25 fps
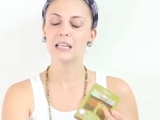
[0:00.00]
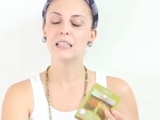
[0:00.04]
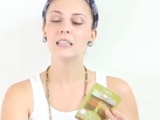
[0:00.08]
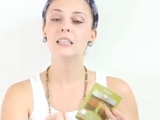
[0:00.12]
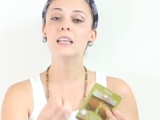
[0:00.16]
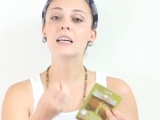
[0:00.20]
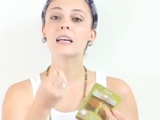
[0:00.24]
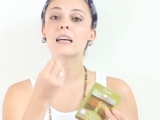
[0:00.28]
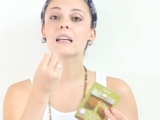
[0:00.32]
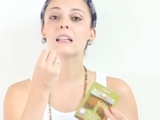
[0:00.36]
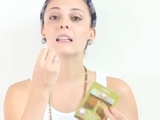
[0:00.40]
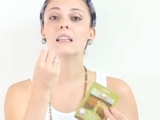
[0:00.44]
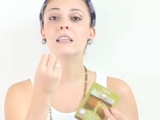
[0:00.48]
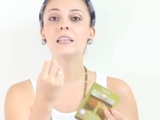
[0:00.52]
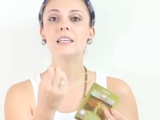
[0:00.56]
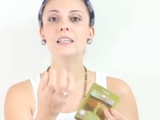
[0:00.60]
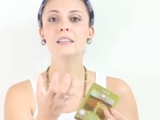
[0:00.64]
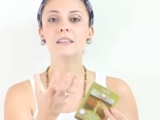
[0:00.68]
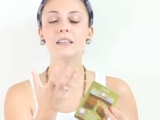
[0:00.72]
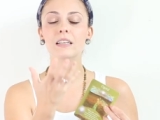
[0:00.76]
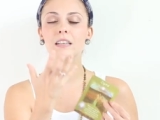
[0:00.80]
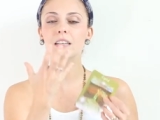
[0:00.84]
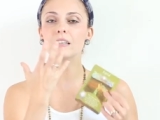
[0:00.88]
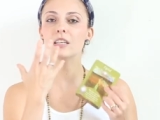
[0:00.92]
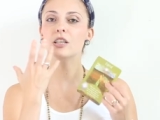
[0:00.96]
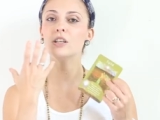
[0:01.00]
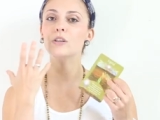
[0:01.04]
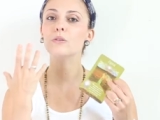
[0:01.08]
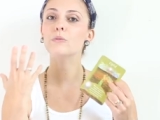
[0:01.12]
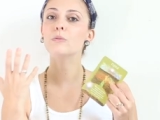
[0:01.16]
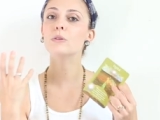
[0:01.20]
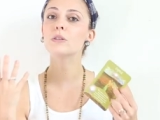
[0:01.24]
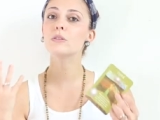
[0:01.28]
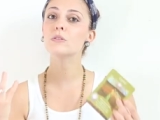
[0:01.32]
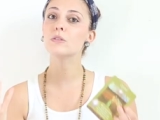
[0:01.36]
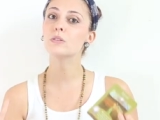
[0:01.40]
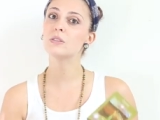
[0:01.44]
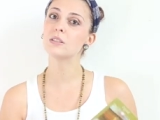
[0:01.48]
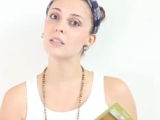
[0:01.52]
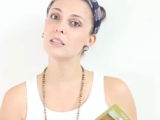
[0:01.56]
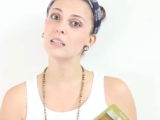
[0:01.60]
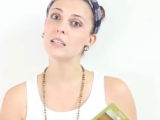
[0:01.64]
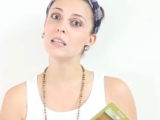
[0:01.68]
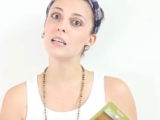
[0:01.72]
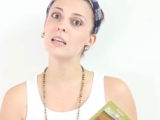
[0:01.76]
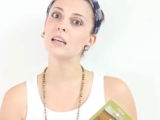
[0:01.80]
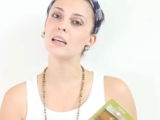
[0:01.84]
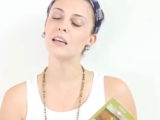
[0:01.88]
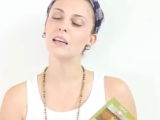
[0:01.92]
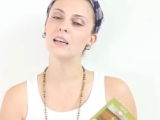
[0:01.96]
the clearer you will
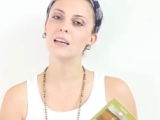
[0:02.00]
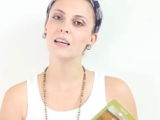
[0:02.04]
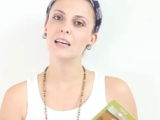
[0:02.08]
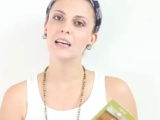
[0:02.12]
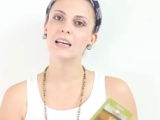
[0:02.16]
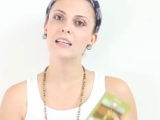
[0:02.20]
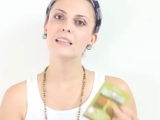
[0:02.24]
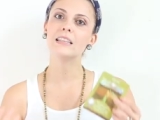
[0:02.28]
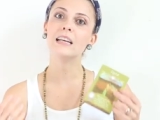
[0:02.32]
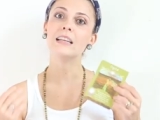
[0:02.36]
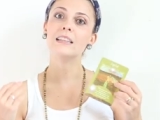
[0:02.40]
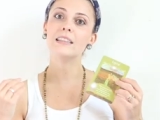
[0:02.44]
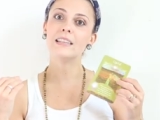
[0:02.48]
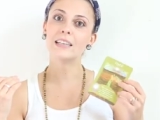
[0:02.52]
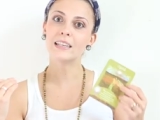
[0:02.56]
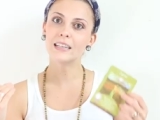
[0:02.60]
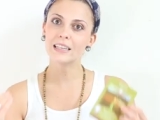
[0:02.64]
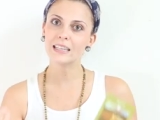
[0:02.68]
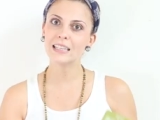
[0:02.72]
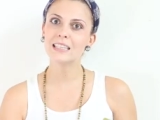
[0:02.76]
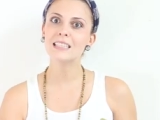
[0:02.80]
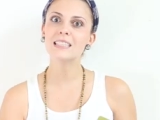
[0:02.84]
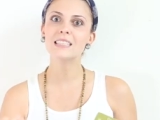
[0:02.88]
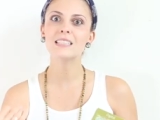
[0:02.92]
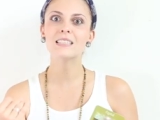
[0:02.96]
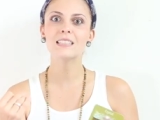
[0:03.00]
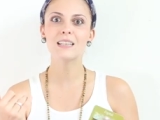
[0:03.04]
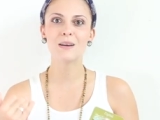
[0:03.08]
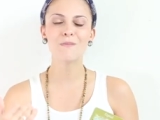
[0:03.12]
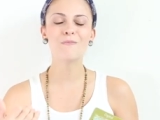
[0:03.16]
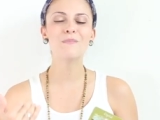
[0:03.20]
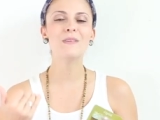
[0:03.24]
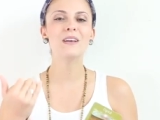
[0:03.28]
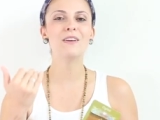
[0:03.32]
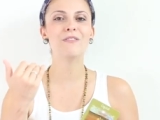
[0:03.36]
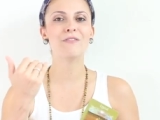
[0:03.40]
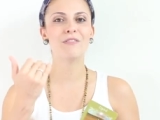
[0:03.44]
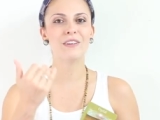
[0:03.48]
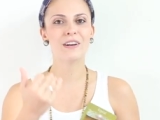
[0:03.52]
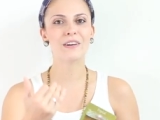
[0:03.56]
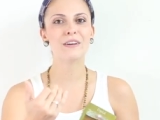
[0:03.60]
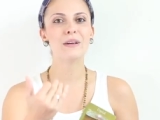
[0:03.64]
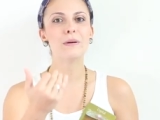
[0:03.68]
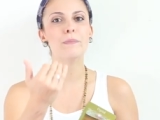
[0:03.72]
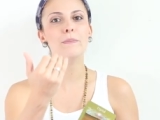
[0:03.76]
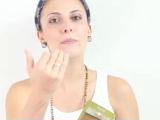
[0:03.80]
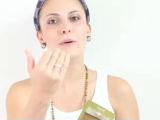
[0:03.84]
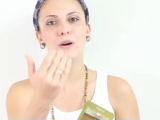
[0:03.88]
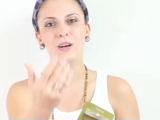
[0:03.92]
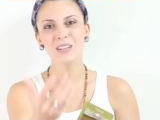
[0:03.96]
see that there is something
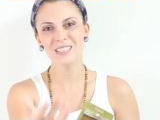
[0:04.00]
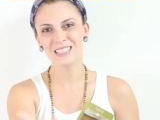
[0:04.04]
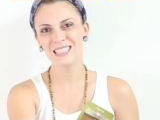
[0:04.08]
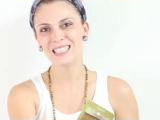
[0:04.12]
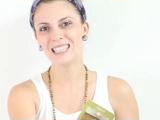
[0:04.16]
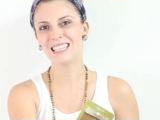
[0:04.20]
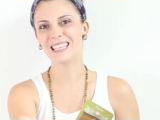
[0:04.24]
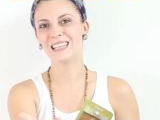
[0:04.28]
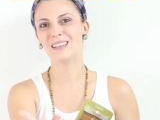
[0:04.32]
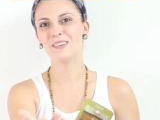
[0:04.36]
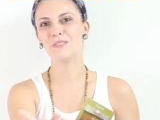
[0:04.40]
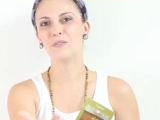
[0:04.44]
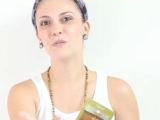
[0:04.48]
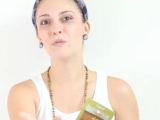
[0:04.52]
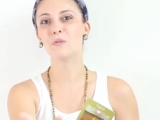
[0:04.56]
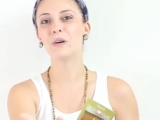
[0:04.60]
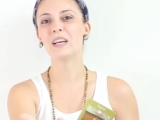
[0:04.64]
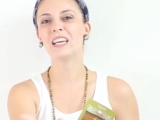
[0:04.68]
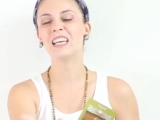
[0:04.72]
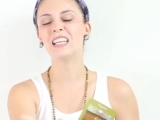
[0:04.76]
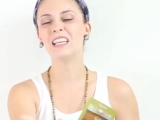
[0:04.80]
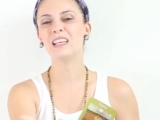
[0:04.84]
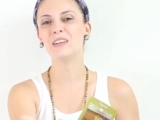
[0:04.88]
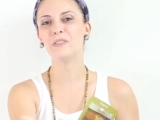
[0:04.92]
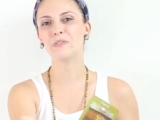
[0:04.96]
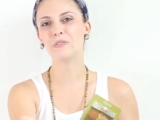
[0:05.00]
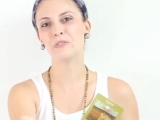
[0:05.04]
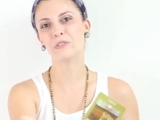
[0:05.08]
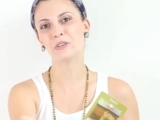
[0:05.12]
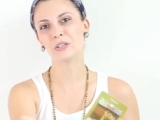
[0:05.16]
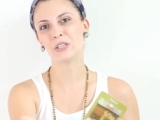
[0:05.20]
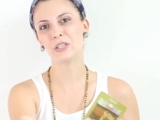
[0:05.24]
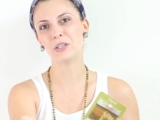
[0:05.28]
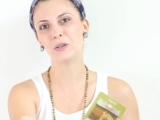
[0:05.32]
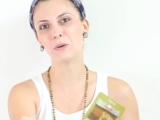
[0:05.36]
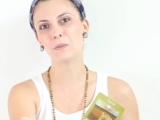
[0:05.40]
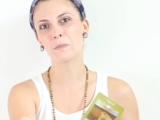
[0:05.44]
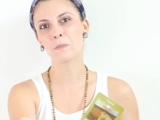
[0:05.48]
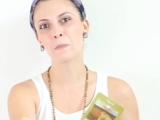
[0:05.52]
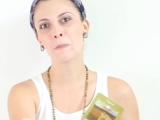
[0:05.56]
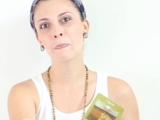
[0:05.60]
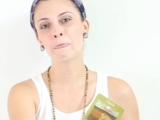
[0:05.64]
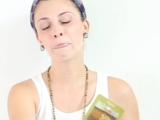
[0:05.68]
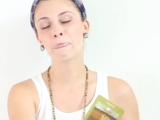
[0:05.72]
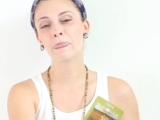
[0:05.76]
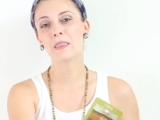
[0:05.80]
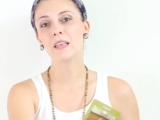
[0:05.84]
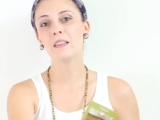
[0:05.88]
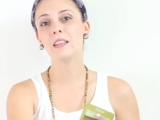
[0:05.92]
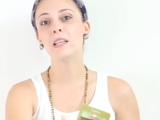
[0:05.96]
very positive waiting for you.
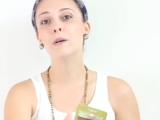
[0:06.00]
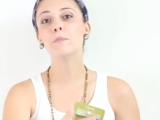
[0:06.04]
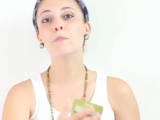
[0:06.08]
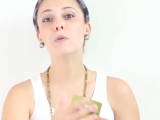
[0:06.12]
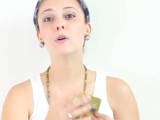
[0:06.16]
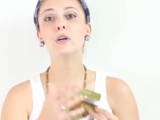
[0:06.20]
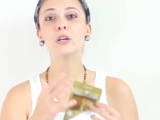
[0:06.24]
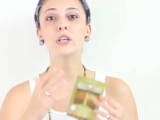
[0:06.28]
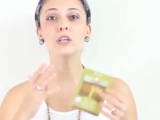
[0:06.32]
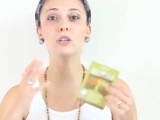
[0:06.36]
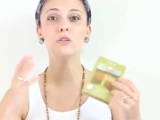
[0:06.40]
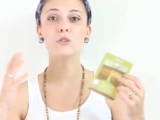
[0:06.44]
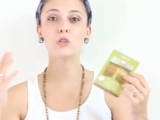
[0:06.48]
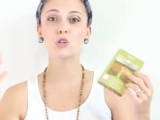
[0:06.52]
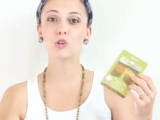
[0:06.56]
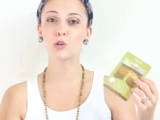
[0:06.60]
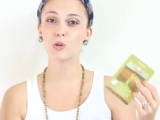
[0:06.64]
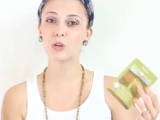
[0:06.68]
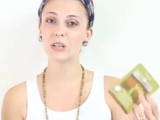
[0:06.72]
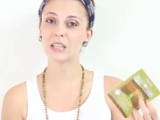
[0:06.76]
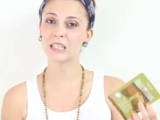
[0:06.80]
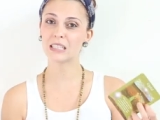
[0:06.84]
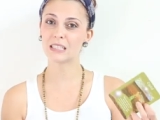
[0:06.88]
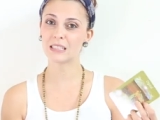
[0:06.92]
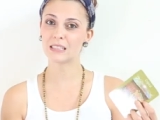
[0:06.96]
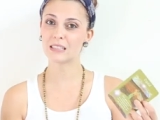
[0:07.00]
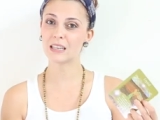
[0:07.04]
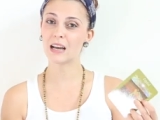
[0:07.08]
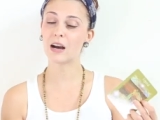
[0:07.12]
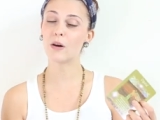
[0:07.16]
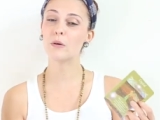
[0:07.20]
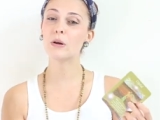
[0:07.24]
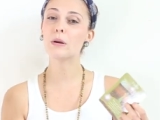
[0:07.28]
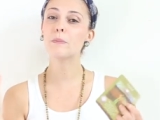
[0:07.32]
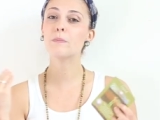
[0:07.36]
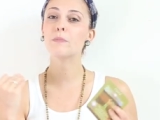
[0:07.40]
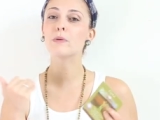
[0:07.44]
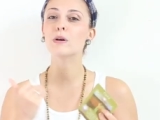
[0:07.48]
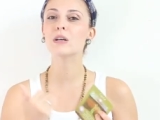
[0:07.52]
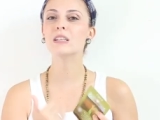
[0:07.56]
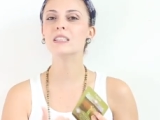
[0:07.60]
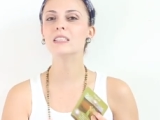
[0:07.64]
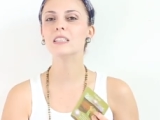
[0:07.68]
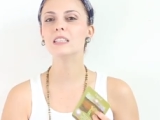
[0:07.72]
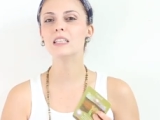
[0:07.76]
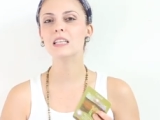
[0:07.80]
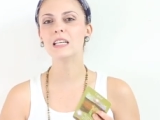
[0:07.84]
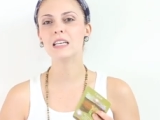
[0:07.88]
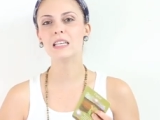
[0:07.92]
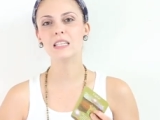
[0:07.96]
The more you trust, how
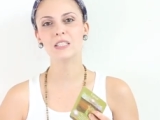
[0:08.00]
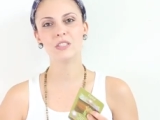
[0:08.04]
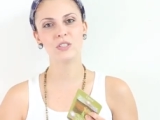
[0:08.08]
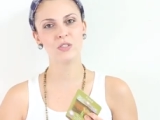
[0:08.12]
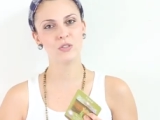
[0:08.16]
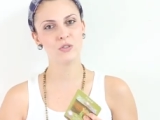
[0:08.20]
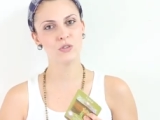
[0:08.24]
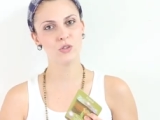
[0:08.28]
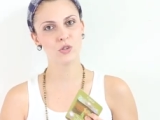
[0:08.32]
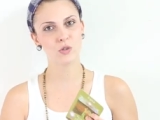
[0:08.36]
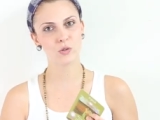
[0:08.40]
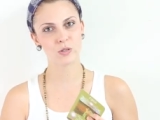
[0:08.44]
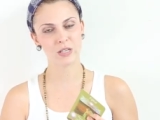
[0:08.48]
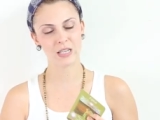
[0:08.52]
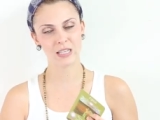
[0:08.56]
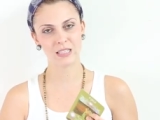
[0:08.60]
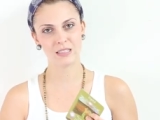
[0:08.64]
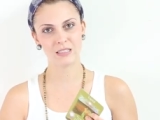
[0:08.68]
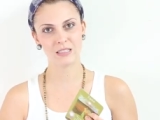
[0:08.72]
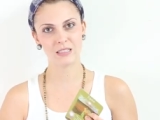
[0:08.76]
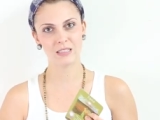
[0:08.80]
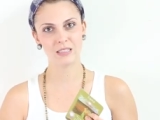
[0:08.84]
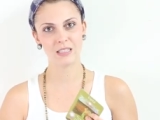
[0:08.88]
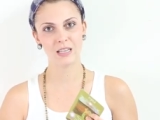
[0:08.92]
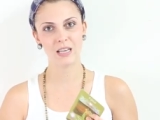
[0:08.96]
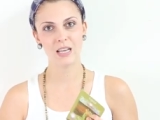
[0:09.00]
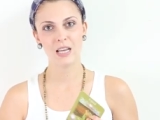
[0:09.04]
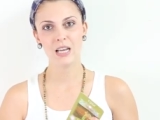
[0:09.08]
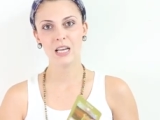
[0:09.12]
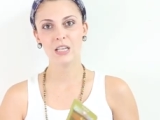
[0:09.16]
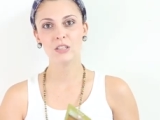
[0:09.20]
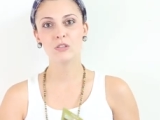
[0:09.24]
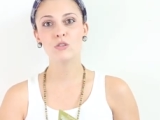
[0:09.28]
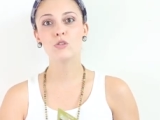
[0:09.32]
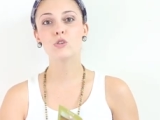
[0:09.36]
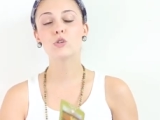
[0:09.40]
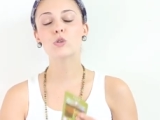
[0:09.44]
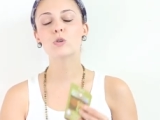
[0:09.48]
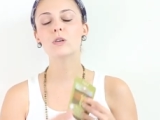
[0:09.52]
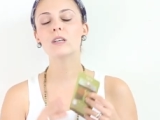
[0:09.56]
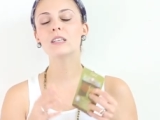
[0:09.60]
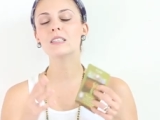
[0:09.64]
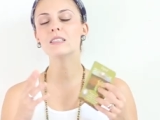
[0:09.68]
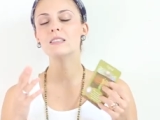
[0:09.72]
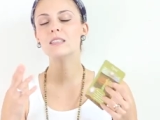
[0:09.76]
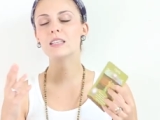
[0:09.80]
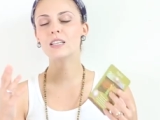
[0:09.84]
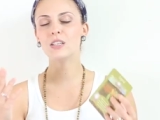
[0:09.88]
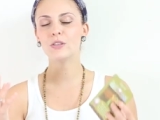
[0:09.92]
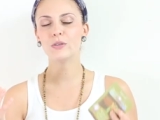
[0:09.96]
important it is to trust, to
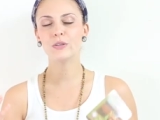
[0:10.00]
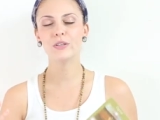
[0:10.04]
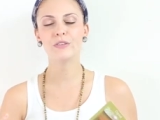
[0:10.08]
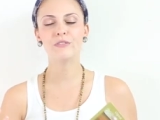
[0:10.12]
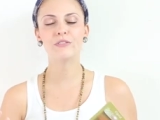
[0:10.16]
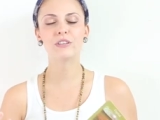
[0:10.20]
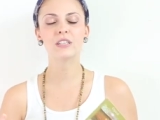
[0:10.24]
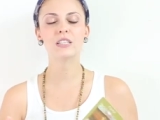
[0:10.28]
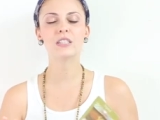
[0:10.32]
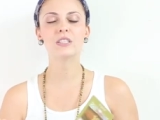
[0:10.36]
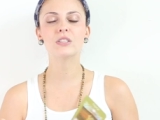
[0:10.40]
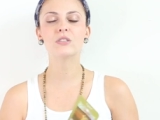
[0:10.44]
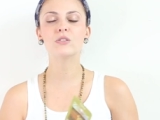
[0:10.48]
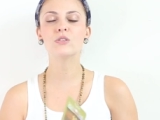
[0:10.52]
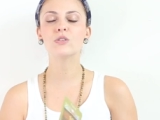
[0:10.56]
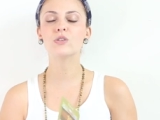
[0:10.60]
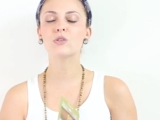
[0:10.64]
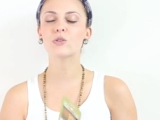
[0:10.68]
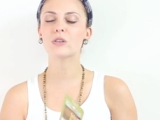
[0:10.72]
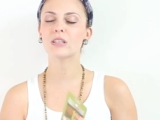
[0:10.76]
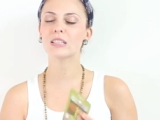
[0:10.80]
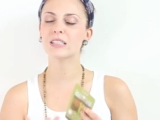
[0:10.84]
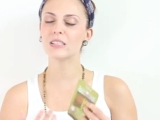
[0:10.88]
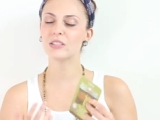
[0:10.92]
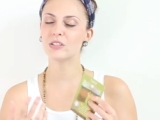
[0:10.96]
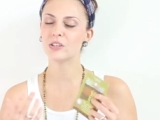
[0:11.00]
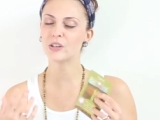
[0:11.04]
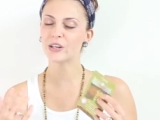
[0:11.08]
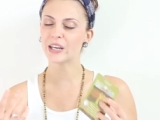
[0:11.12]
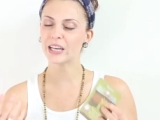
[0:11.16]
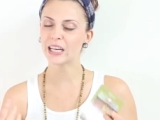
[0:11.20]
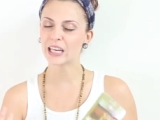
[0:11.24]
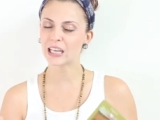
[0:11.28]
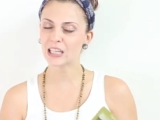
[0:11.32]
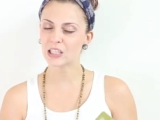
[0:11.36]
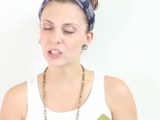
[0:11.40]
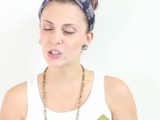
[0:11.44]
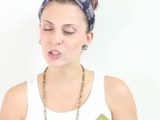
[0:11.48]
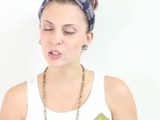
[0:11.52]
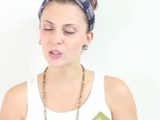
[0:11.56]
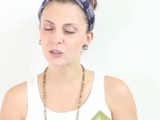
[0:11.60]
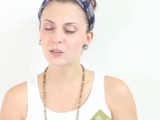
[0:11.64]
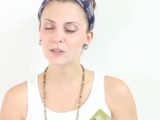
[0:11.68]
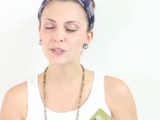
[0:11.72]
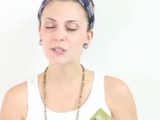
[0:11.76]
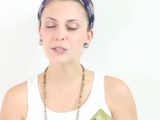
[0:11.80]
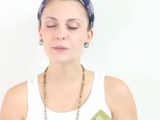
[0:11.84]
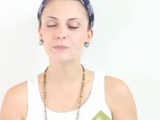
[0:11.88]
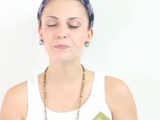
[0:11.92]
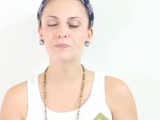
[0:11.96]
trust the universe, to trust your
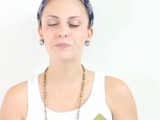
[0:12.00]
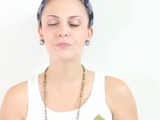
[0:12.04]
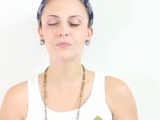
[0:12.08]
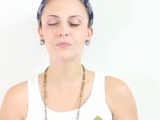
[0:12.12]
angels